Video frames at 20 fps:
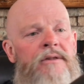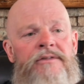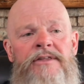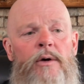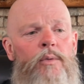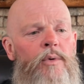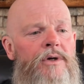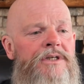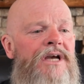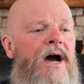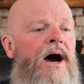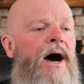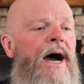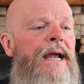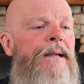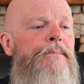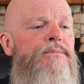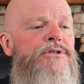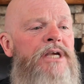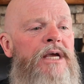There were
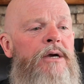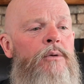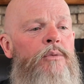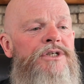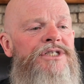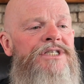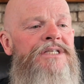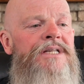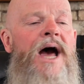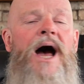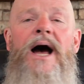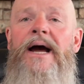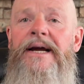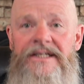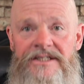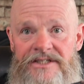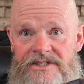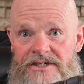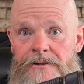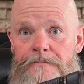times it was
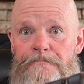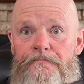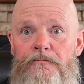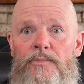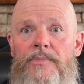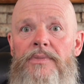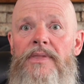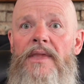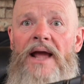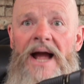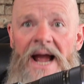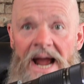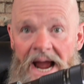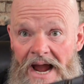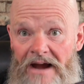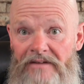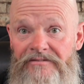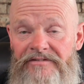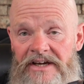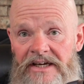nice
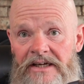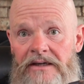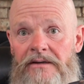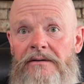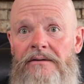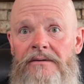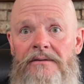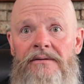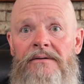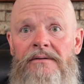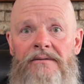having